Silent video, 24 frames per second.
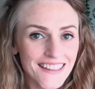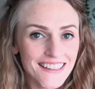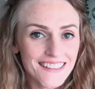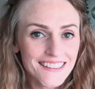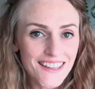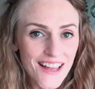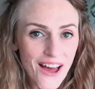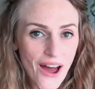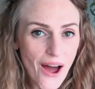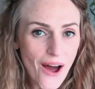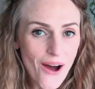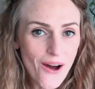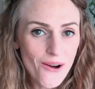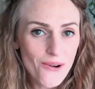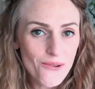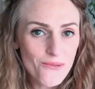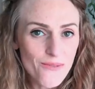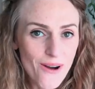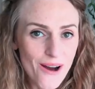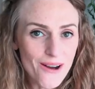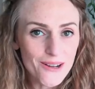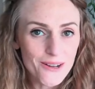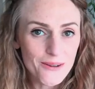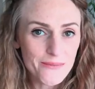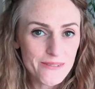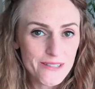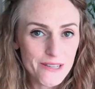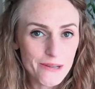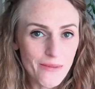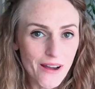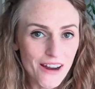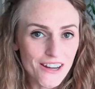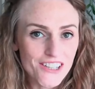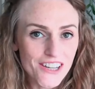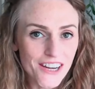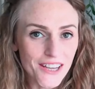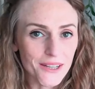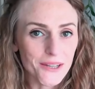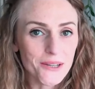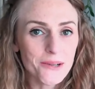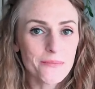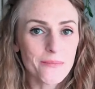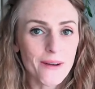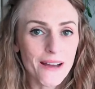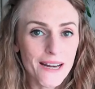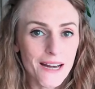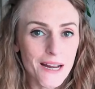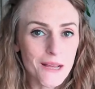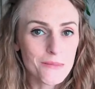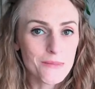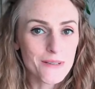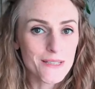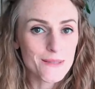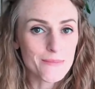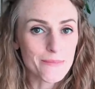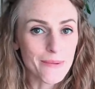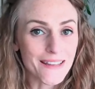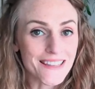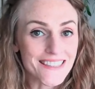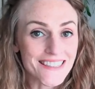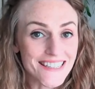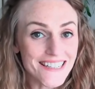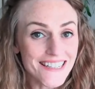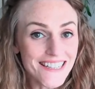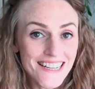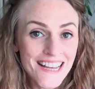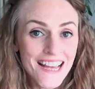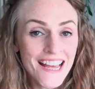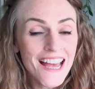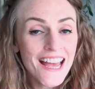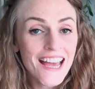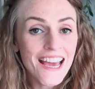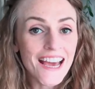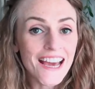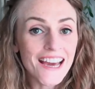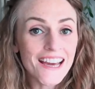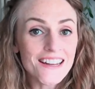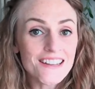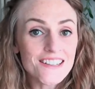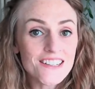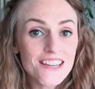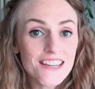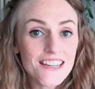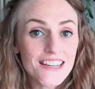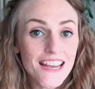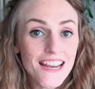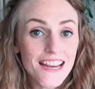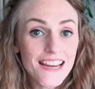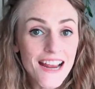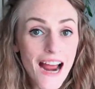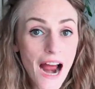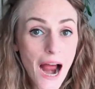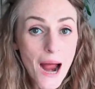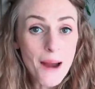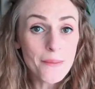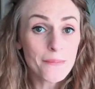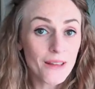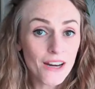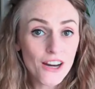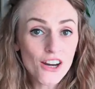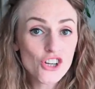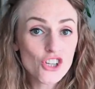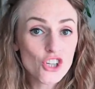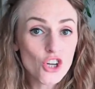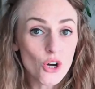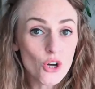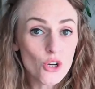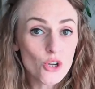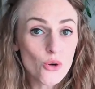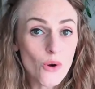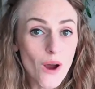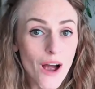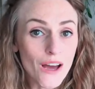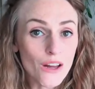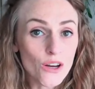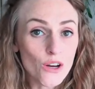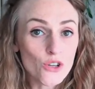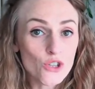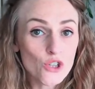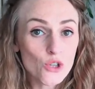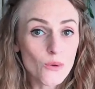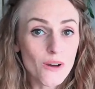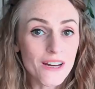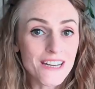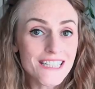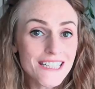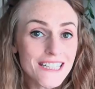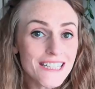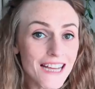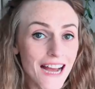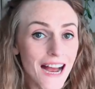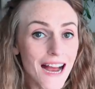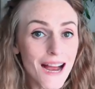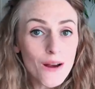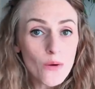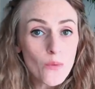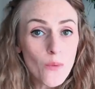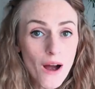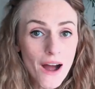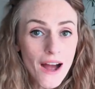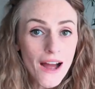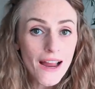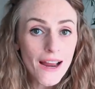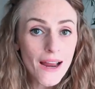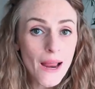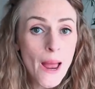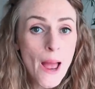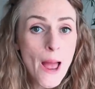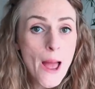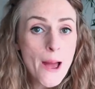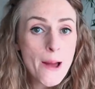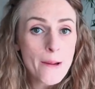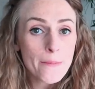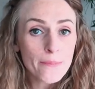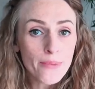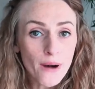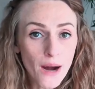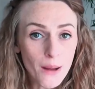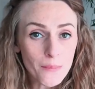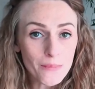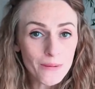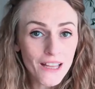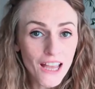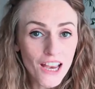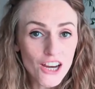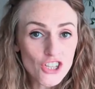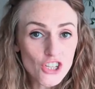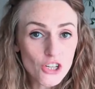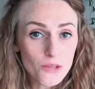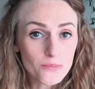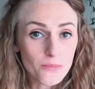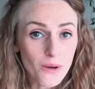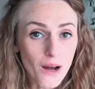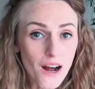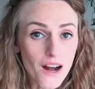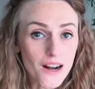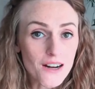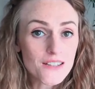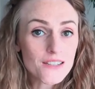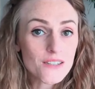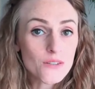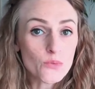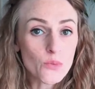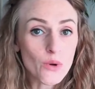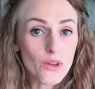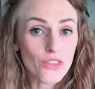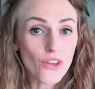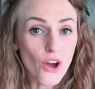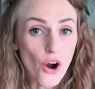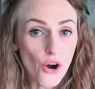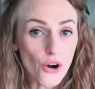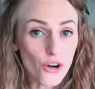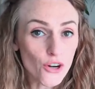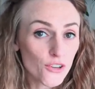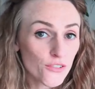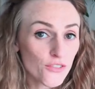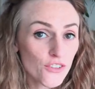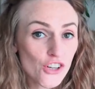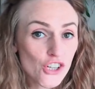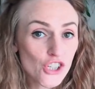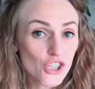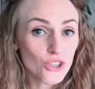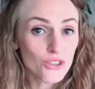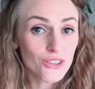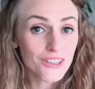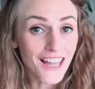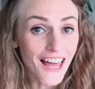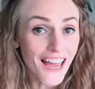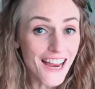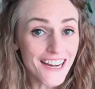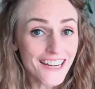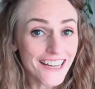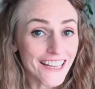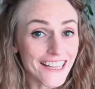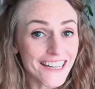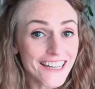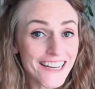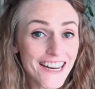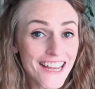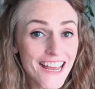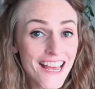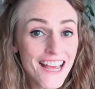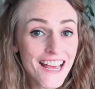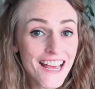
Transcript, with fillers: Hello, welcome to my channel. My name is Betsy, and today I'm gonna show you how to do a DIY propagation box with artificial lighting